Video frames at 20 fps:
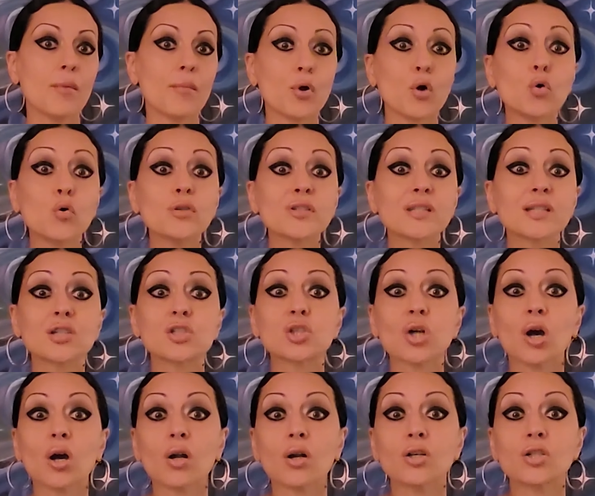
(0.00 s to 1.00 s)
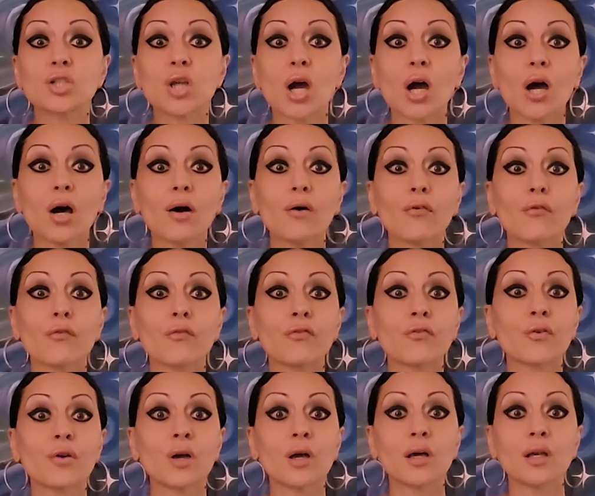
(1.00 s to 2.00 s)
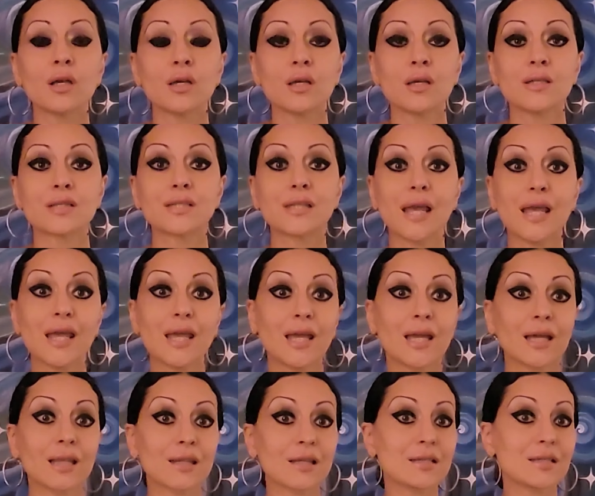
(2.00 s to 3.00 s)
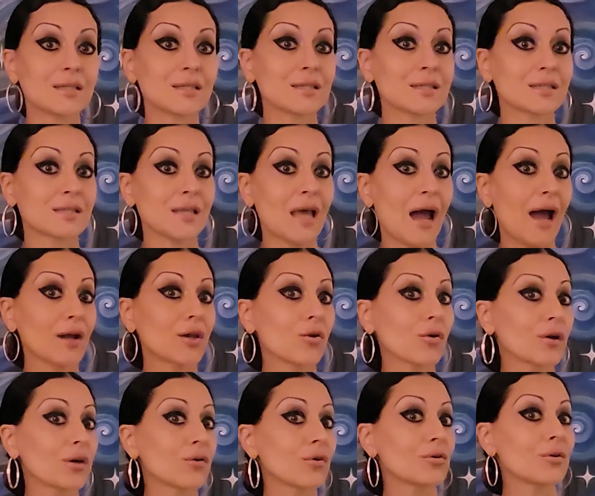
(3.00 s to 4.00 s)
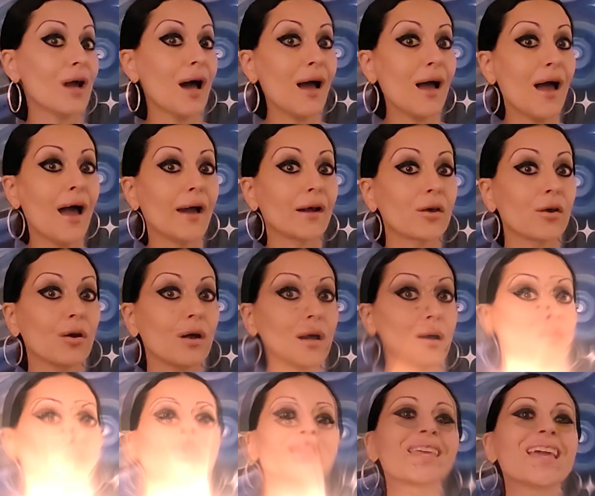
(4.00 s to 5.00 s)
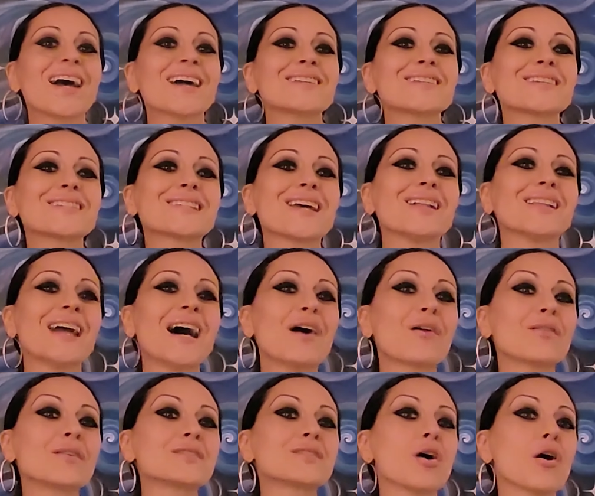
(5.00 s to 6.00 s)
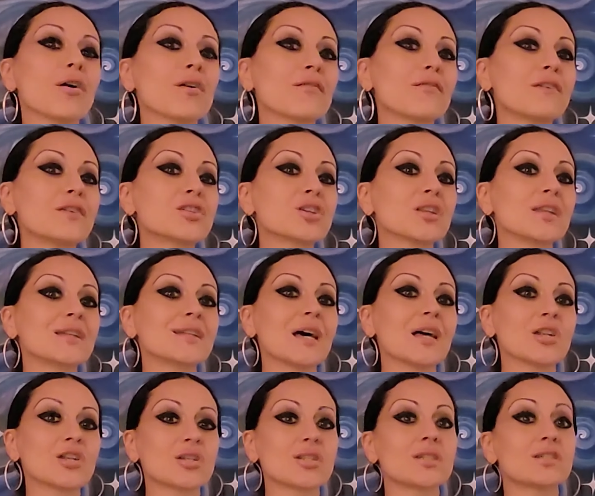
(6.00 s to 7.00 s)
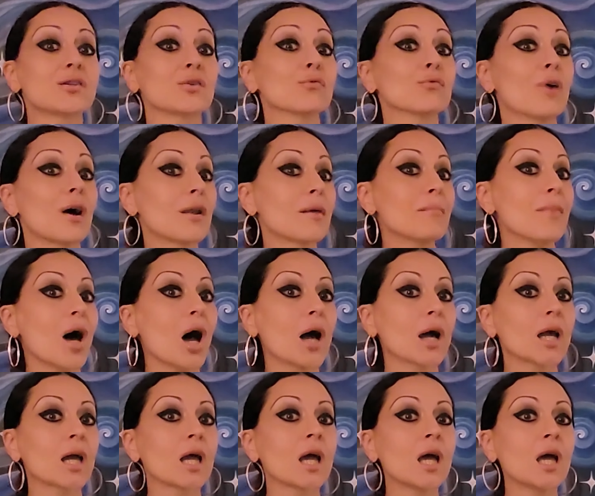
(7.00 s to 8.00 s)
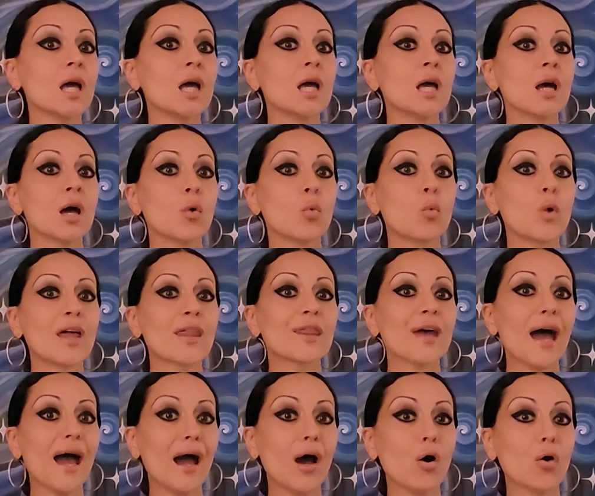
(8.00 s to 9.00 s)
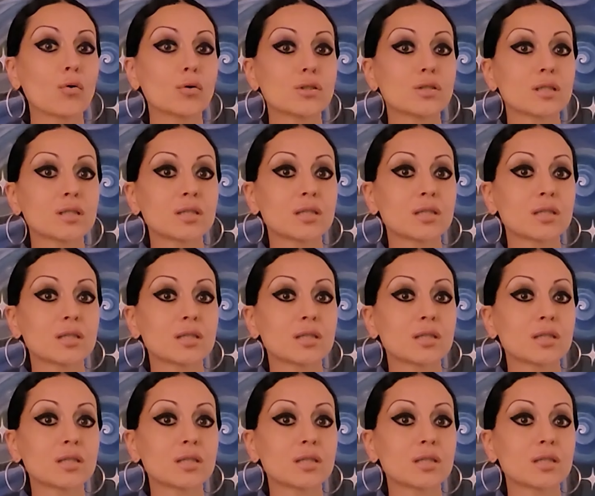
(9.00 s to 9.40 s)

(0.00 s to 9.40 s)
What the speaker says: Who's in charge of saying this is accurate or not accurate? We can't just allow this artificial intelligence to run amok without